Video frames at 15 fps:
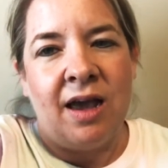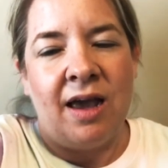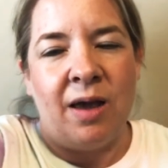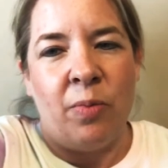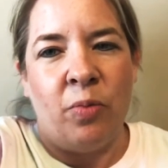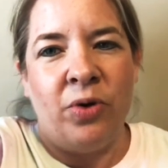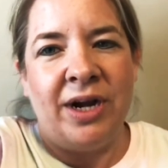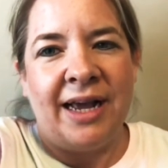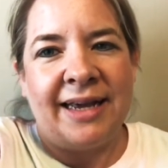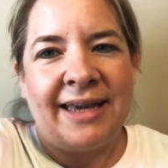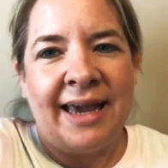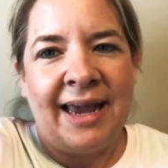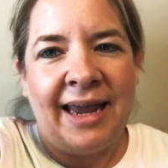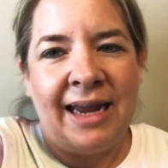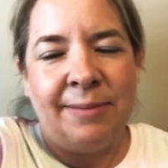when I
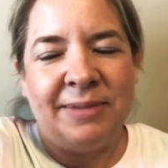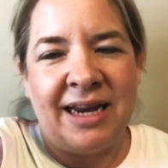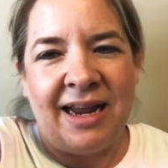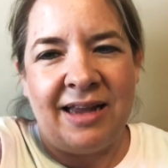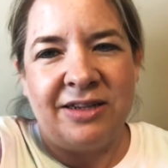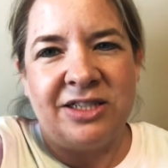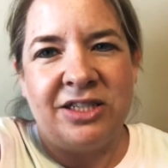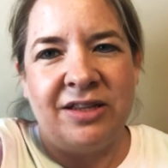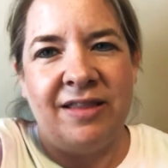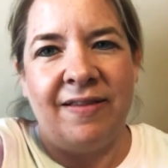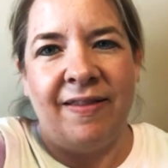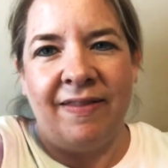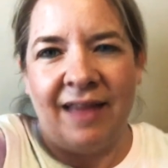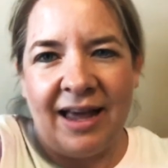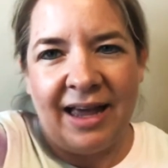came down to the
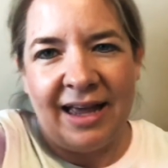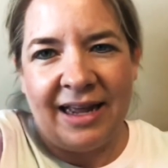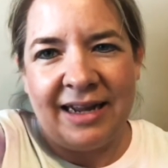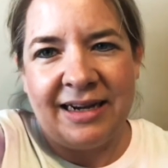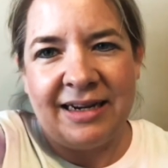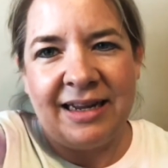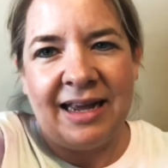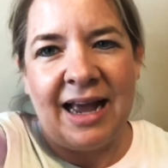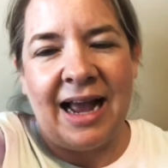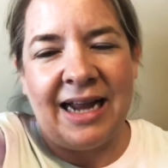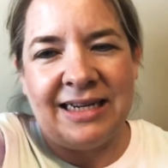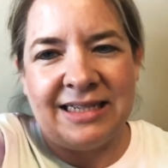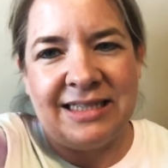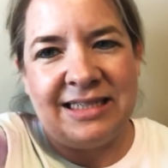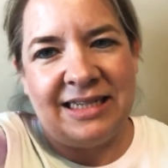line, I
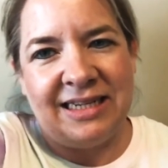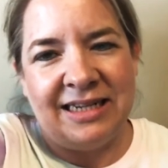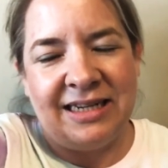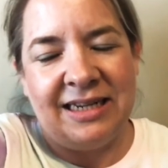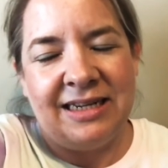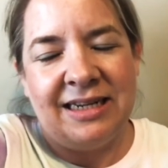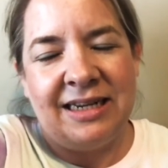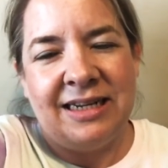did